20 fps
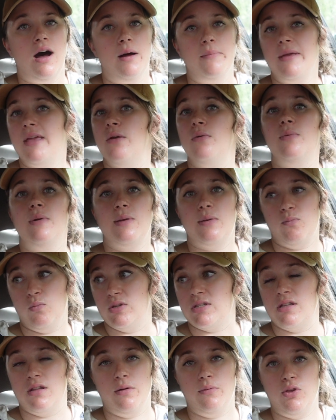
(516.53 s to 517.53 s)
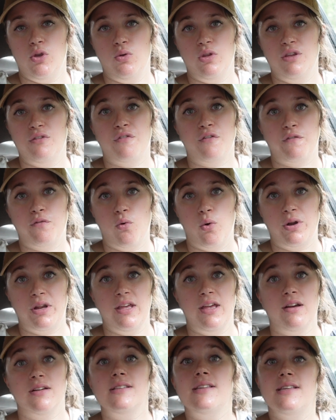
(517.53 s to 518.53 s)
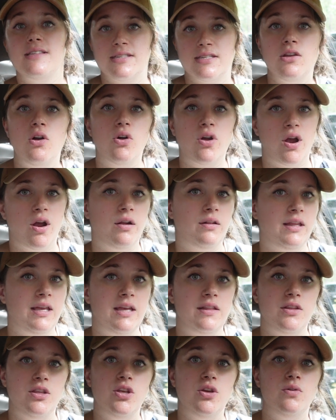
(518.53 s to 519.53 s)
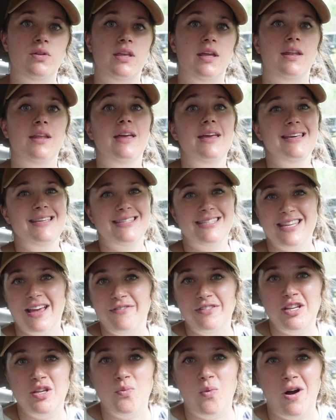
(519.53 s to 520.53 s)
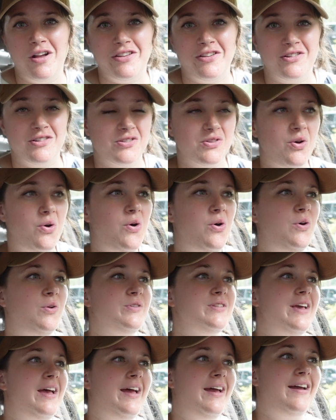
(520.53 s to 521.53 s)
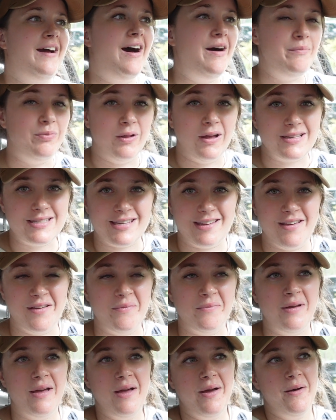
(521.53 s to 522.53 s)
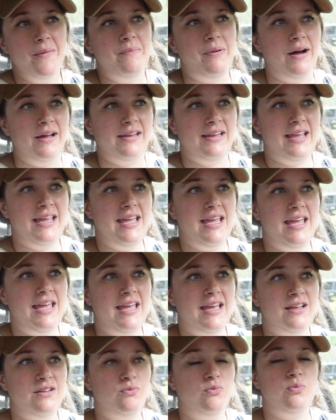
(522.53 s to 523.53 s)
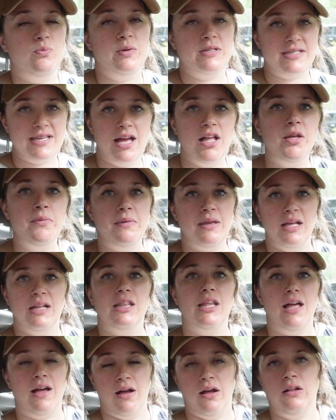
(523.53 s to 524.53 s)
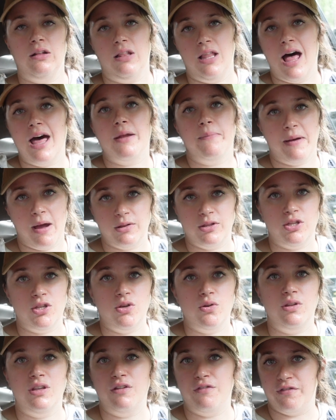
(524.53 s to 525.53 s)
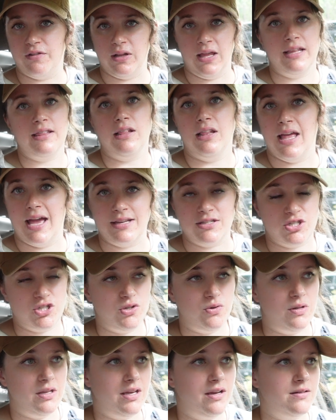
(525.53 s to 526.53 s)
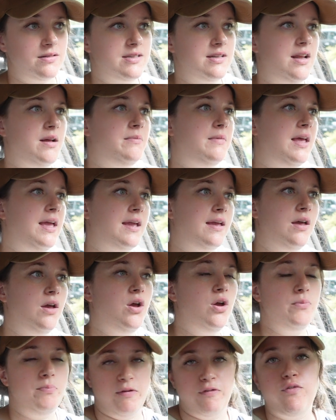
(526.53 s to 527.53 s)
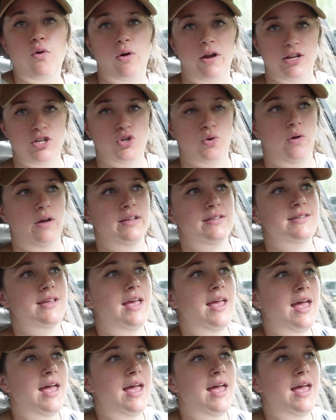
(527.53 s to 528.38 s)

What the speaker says: He was in the union for 40 years. He's still currently in the union, 71 years old. God bless him. But he was telling me a lot about the union for like the last 2 years. And I'm like, before I joined.